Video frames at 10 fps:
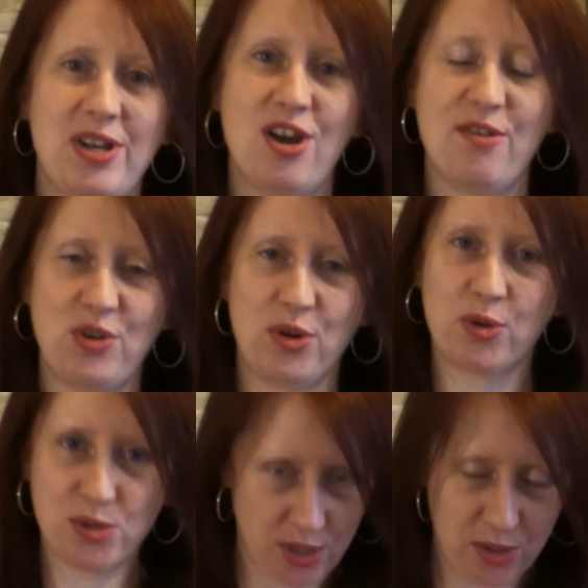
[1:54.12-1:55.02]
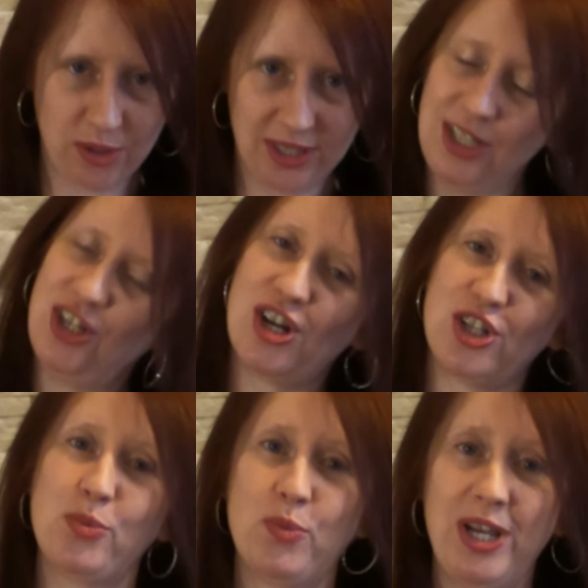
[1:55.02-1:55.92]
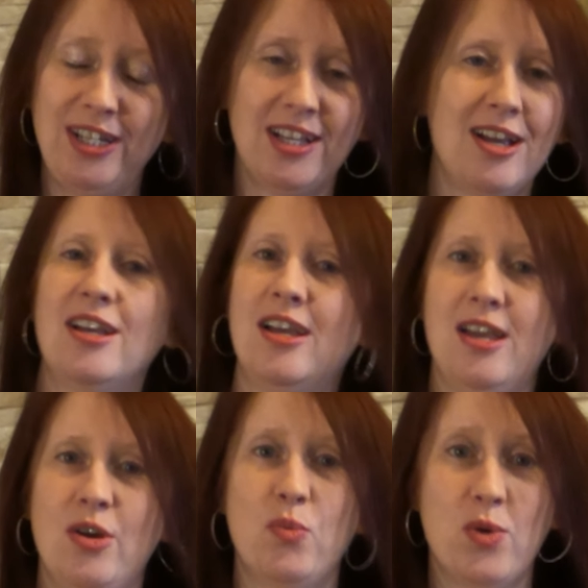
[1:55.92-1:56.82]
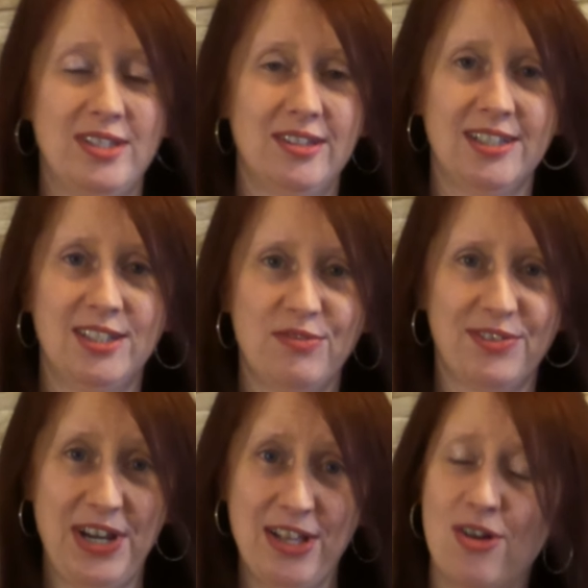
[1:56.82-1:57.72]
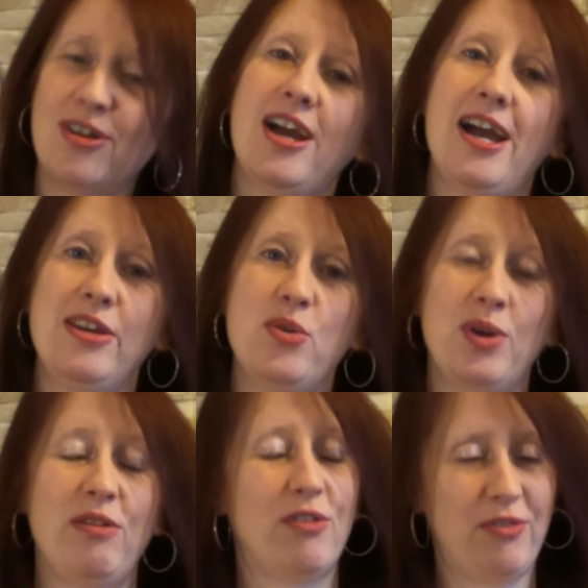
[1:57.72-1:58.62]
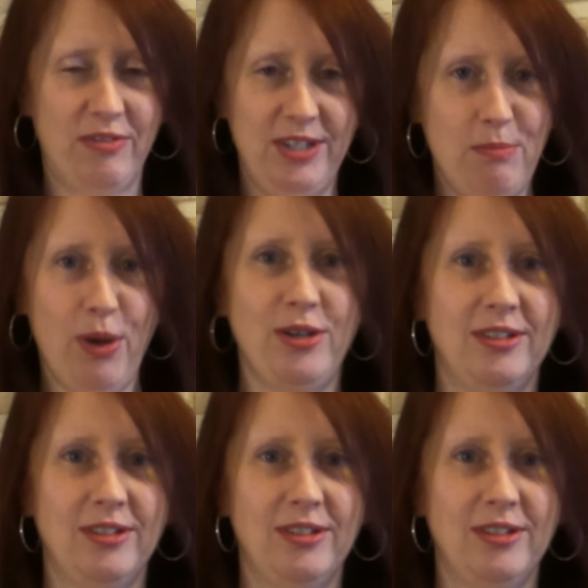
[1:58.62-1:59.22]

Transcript: one of our Coca-Cola t-shirts wasn't listed for very long, and it went for £15.